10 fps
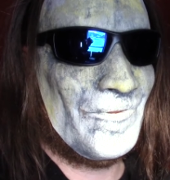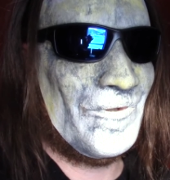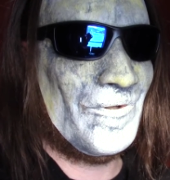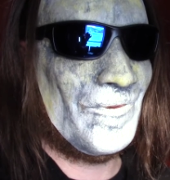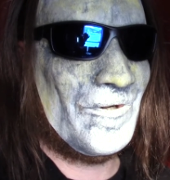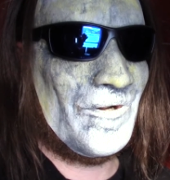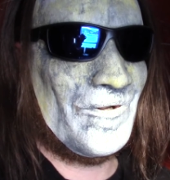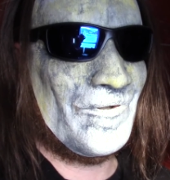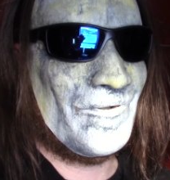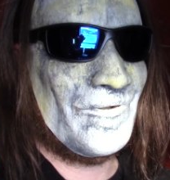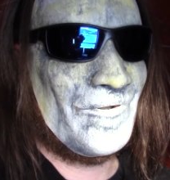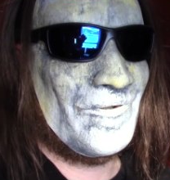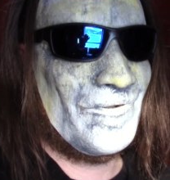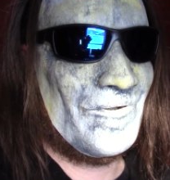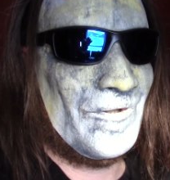Been a while,
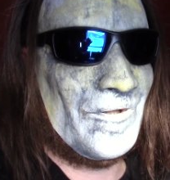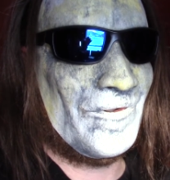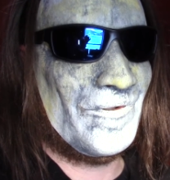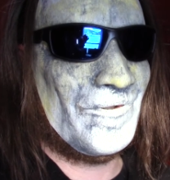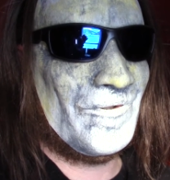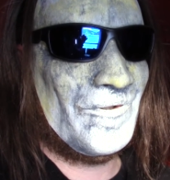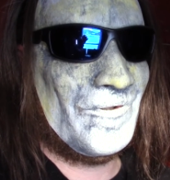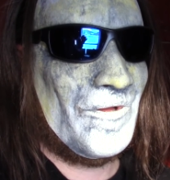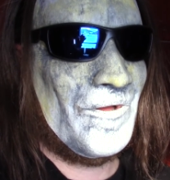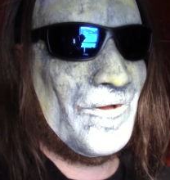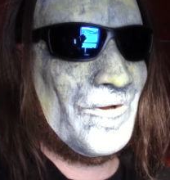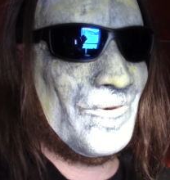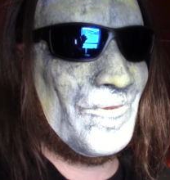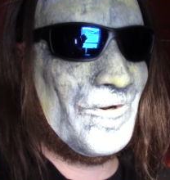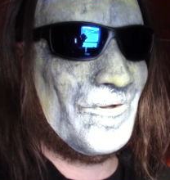hasn't it?
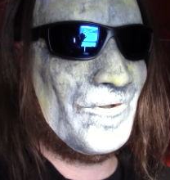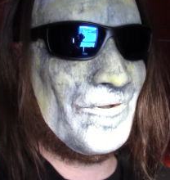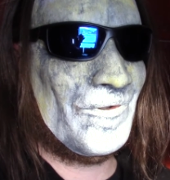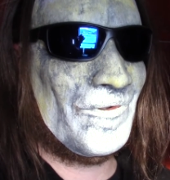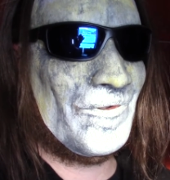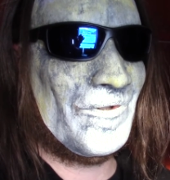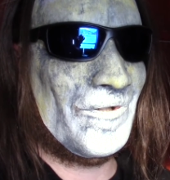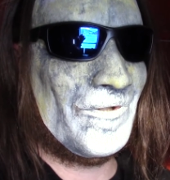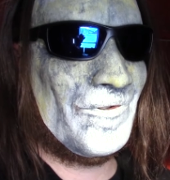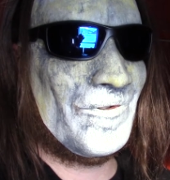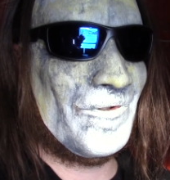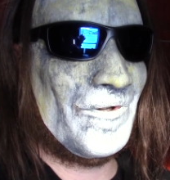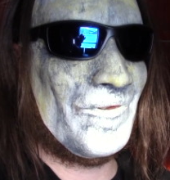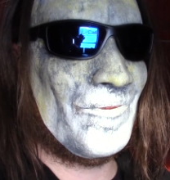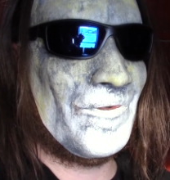I've been a little sick, so
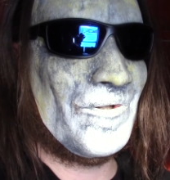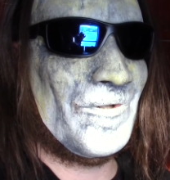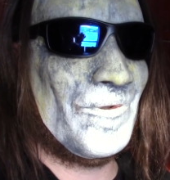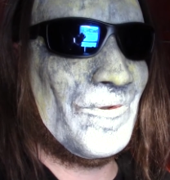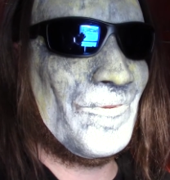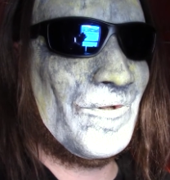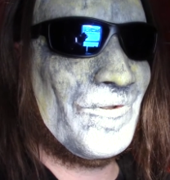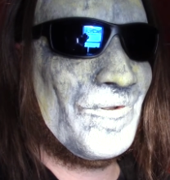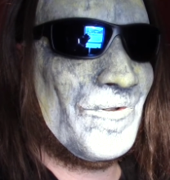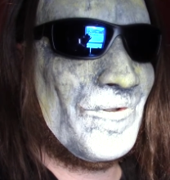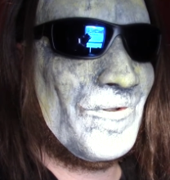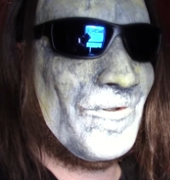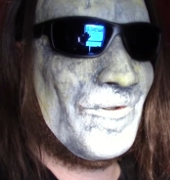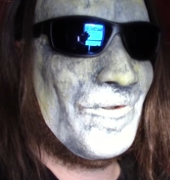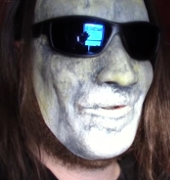I haven't been doing much
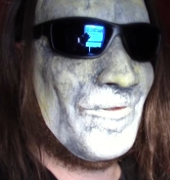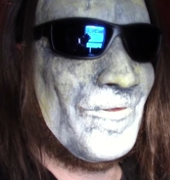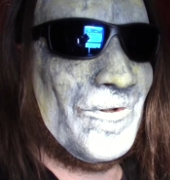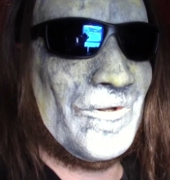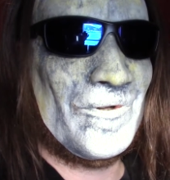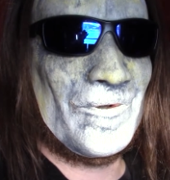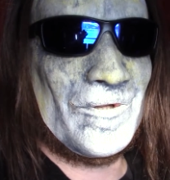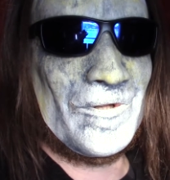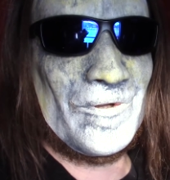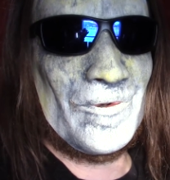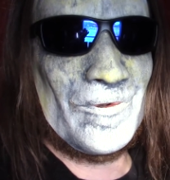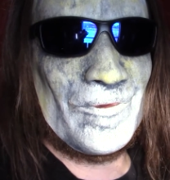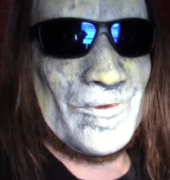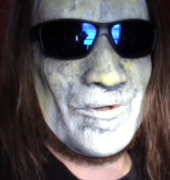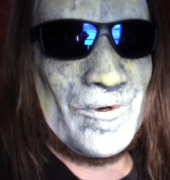videoing or
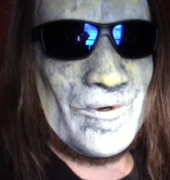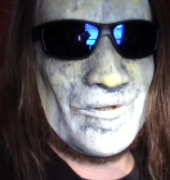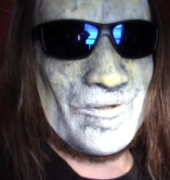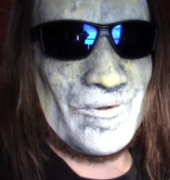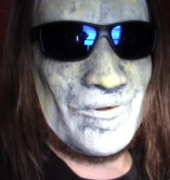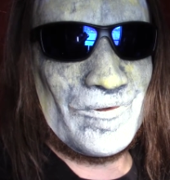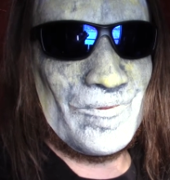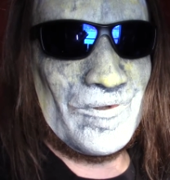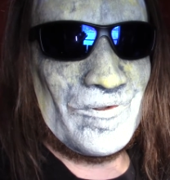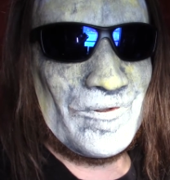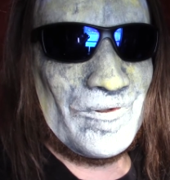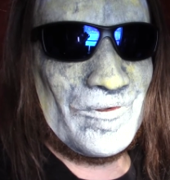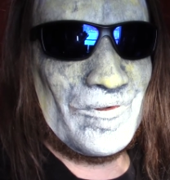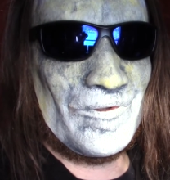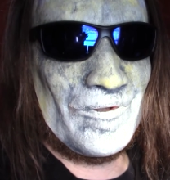recording or much in the
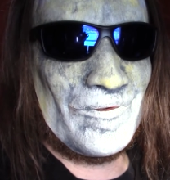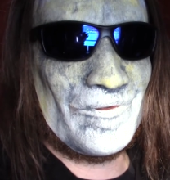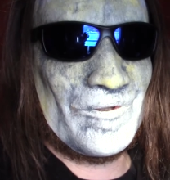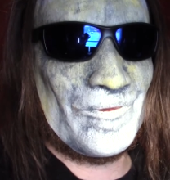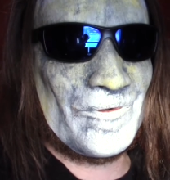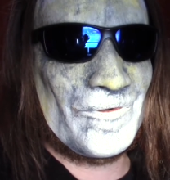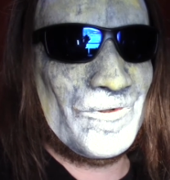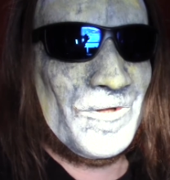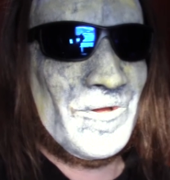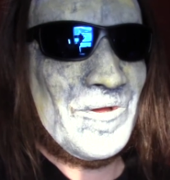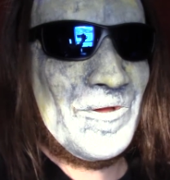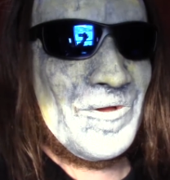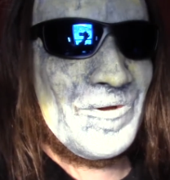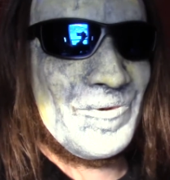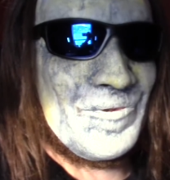studio in general.
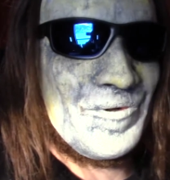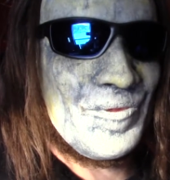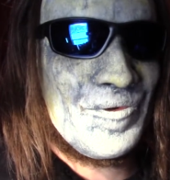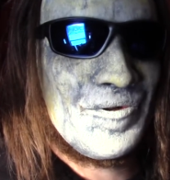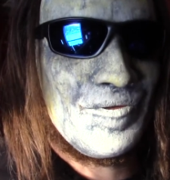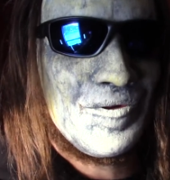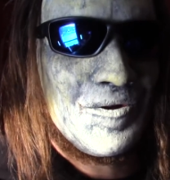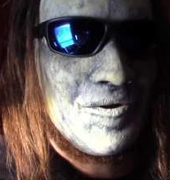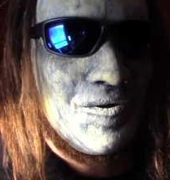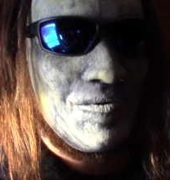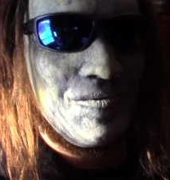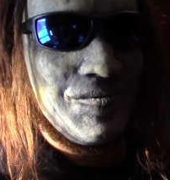I've been renovating,